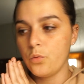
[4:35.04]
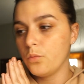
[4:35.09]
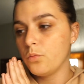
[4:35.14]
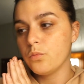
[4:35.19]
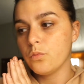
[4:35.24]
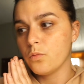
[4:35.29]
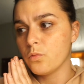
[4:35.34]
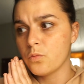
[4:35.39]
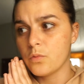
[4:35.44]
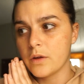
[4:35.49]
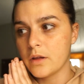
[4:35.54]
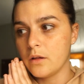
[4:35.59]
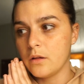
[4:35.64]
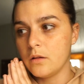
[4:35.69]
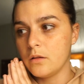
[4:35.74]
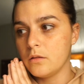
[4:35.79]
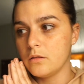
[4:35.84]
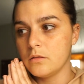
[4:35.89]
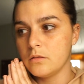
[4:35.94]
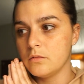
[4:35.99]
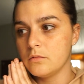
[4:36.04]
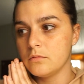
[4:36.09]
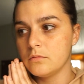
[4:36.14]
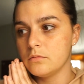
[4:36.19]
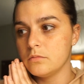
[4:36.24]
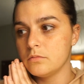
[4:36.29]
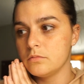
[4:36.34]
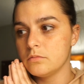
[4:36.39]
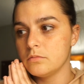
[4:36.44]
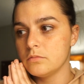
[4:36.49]
real
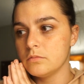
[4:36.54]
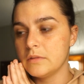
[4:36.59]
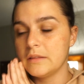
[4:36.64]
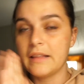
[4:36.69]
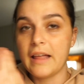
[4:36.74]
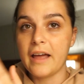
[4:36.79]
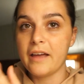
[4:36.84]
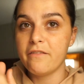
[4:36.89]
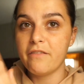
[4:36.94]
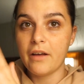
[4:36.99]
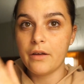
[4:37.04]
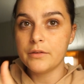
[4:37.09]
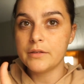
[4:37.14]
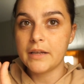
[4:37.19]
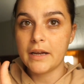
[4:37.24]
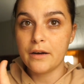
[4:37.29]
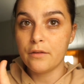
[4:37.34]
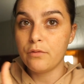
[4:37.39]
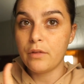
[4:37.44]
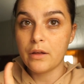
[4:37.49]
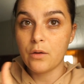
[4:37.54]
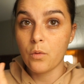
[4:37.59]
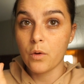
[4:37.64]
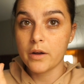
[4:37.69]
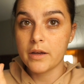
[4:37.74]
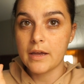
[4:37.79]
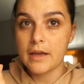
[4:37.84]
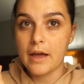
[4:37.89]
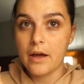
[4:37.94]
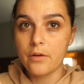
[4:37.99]
life outside of like
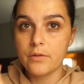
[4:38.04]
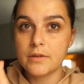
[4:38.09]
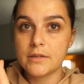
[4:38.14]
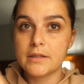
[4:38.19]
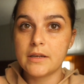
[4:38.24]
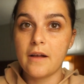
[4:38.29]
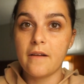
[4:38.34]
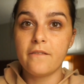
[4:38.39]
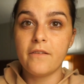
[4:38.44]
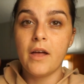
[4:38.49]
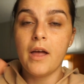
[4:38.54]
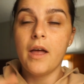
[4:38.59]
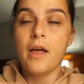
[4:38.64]
working out and stuff.